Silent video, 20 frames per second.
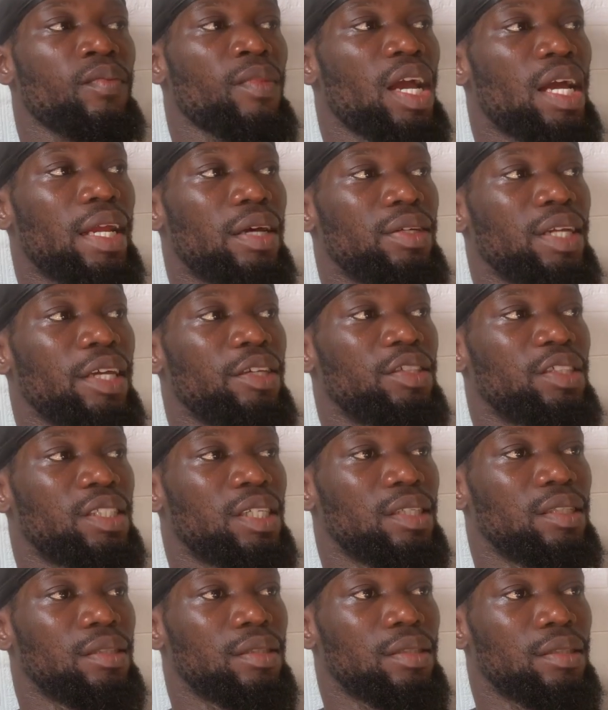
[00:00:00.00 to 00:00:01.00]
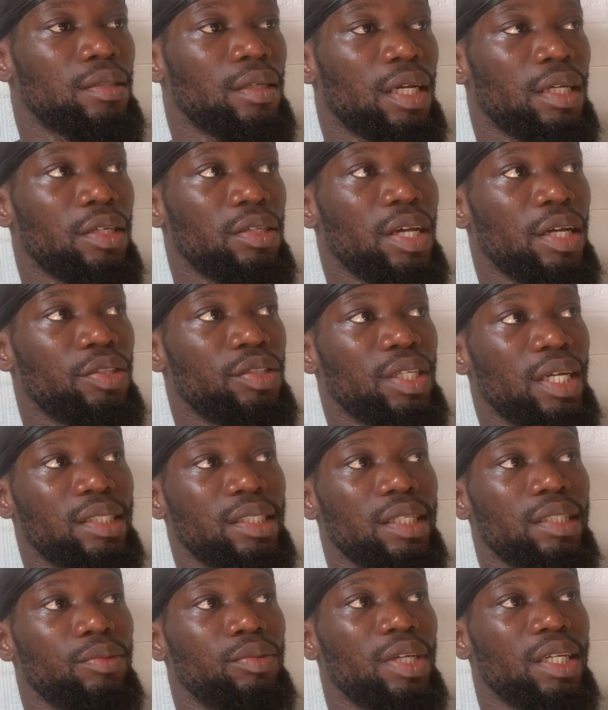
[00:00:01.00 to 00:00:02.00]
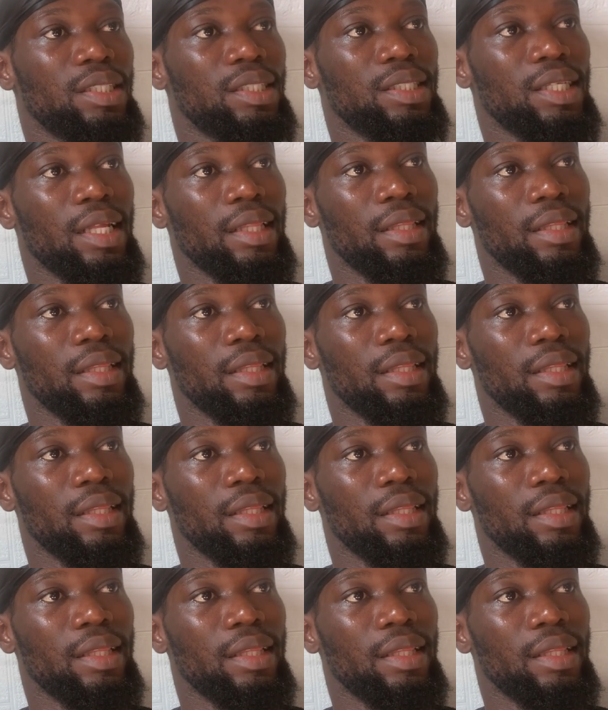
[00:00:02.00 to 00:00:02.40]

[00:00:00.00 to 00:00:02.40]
another user is chatting with the assistant